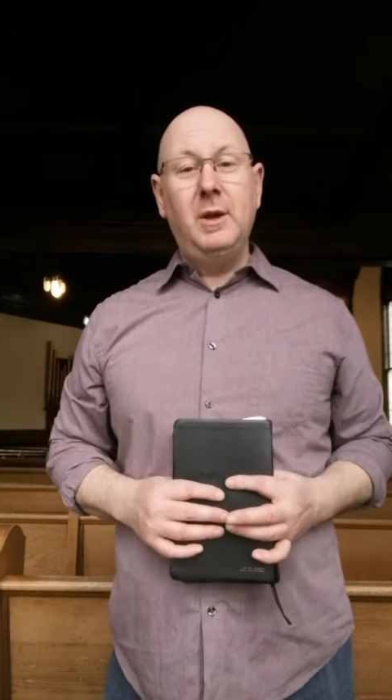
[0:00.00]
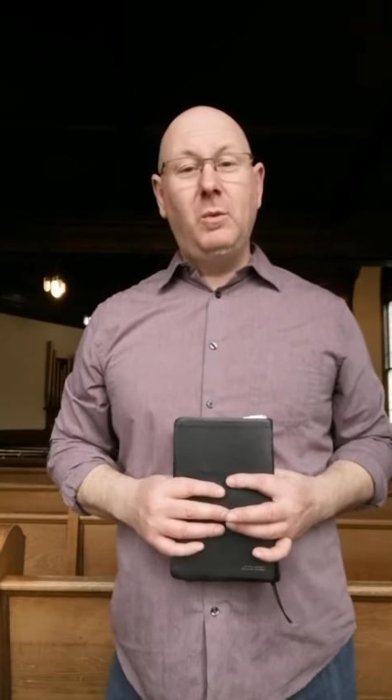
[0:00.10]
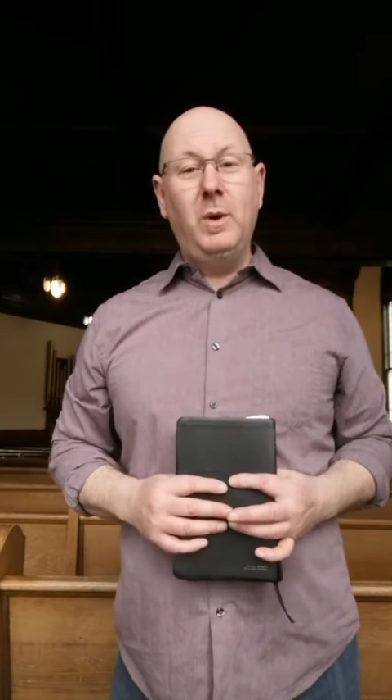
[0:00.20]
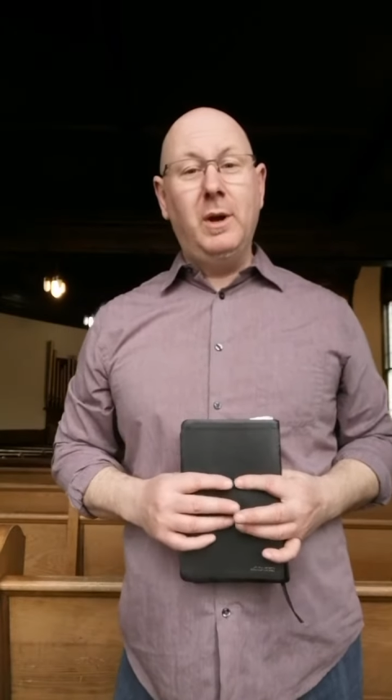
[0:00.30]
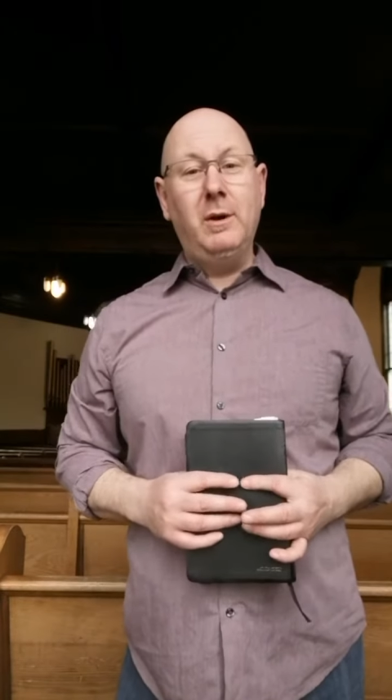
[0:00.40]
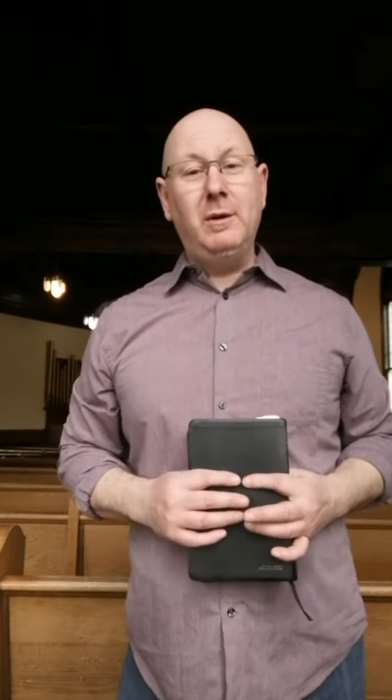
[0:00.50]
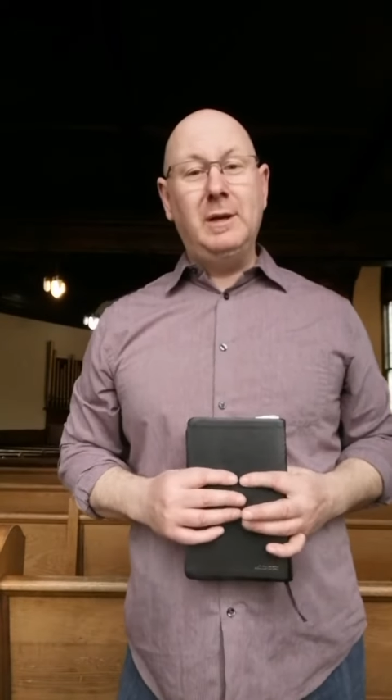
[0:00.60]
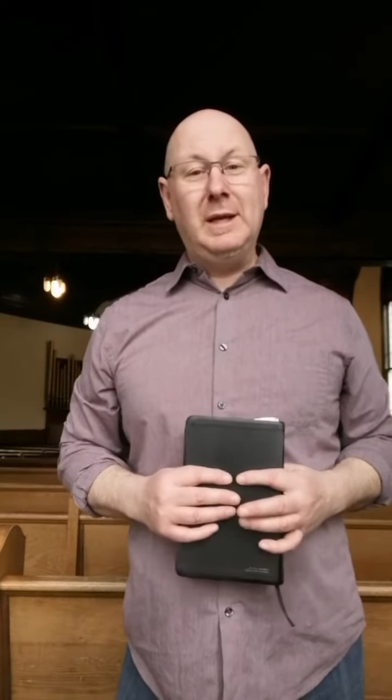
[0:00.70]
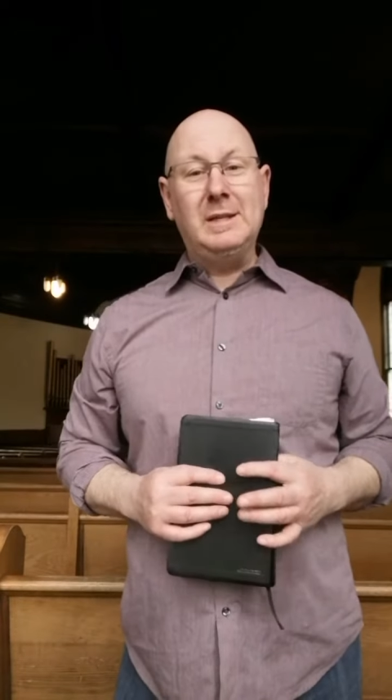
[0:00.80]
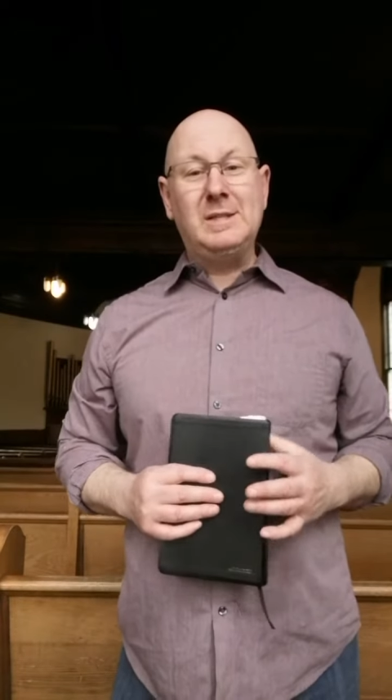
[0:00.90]
where
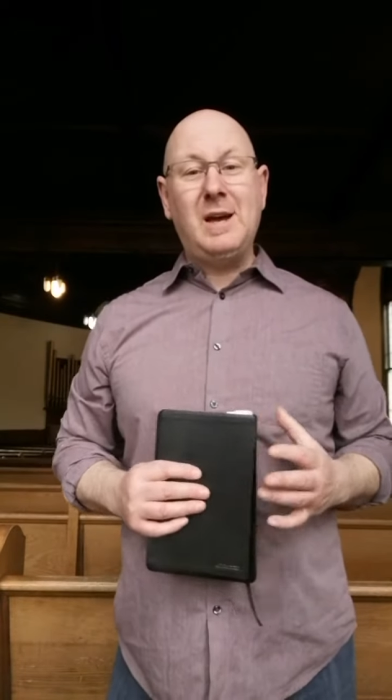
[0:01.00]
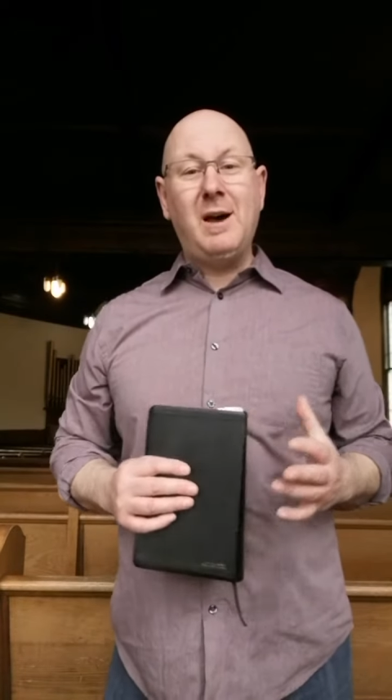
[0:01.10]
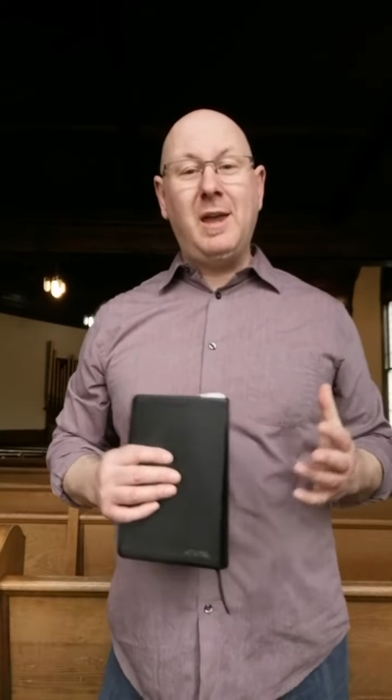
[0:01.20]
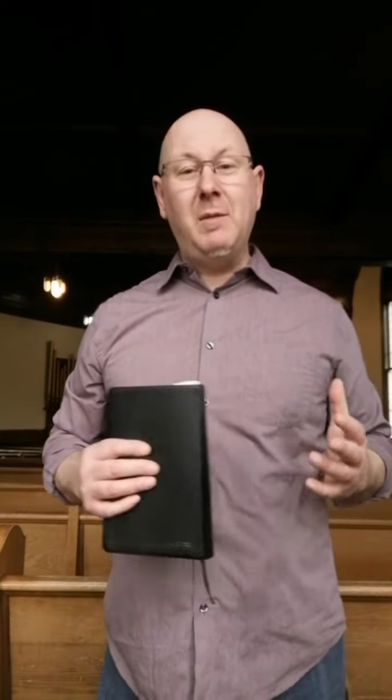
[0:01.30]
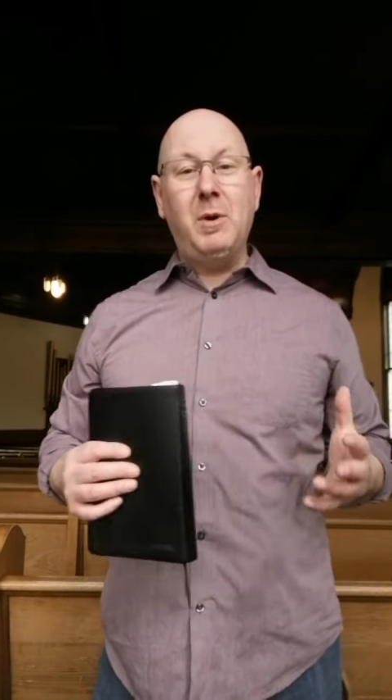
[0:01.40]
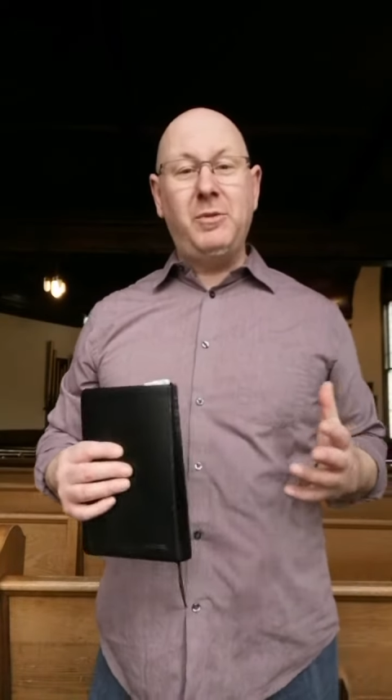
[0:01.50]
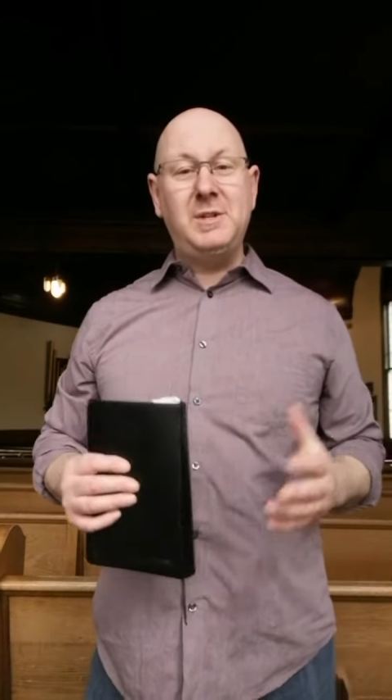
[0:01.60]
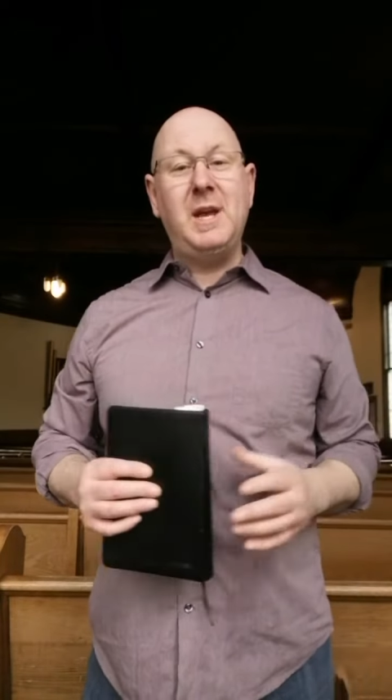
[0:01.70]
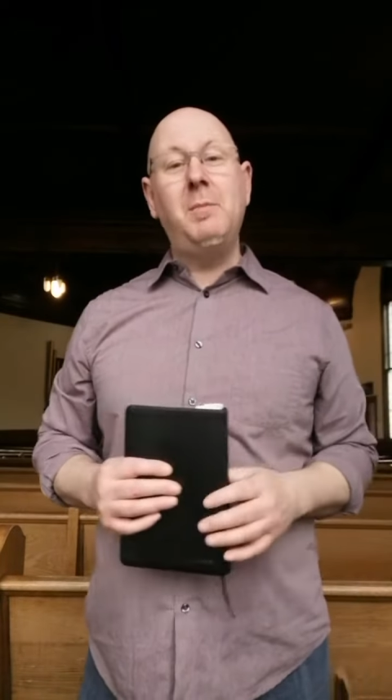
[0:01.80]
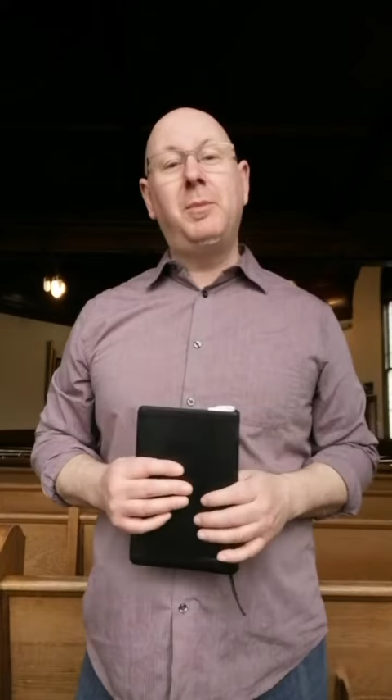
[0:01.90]
it's talking about
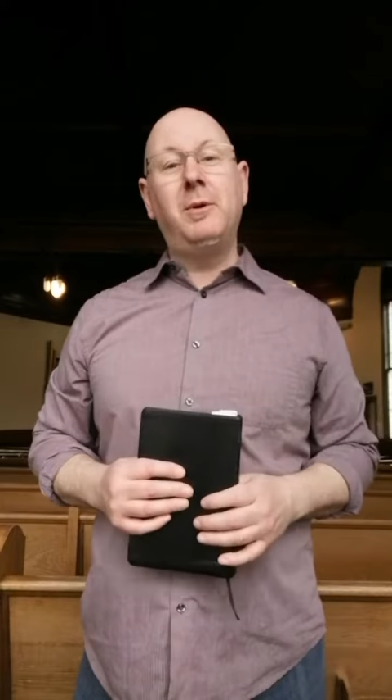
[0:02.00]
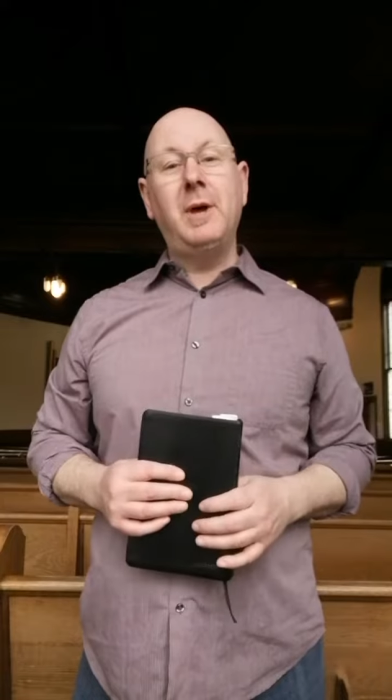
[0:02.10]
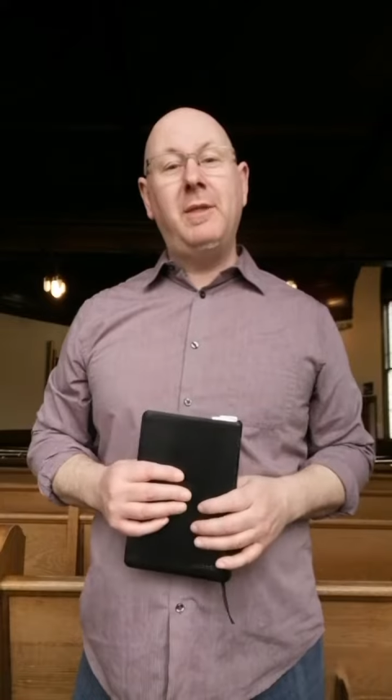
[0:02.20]
the temple.